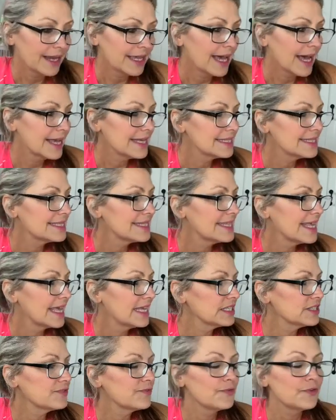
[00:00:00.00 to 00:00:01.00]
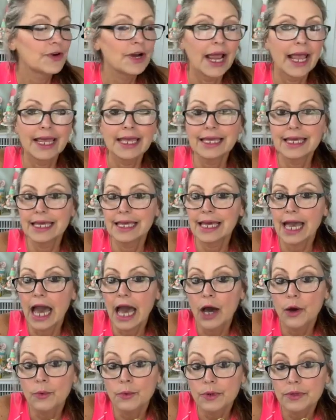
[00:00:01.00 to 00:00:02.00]
All right, guys, thanks for
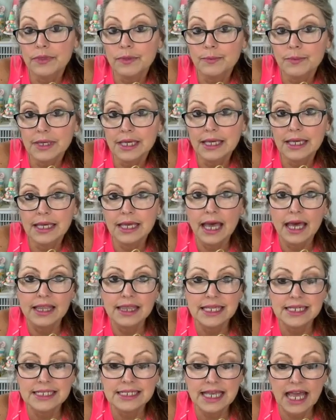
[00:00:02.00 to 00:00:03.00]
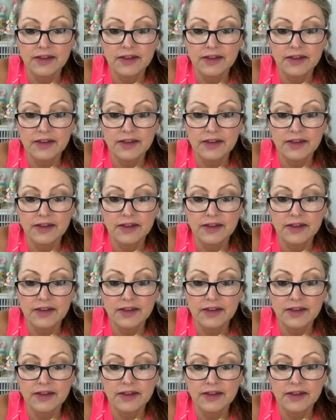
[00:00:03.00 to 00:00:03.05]
hanging out with me